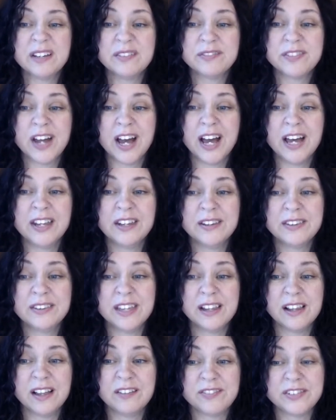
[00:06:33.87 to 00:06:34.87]
If not,
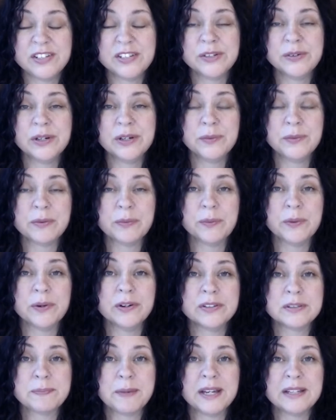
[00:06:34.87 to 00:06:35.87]
they'll often do it with
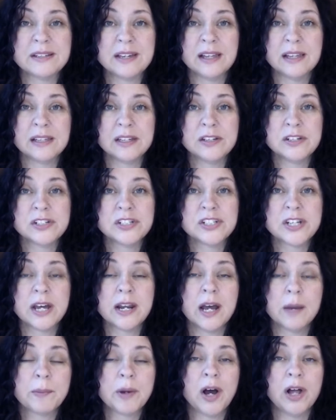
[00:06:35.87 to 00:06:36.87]
words by telling you to
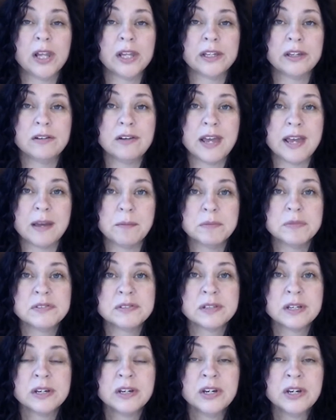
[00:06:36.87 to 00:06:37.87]
shut up, calling you
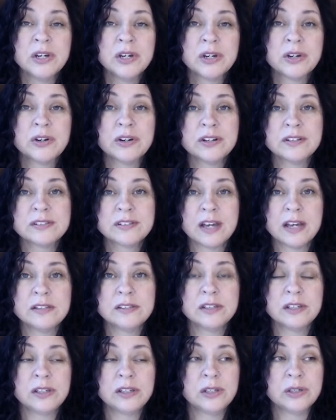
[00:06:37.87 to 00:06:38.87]
names,
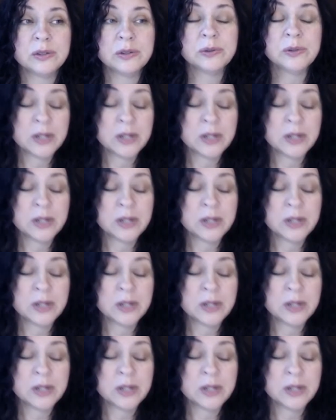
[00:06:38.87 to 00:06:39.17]
criticizing you.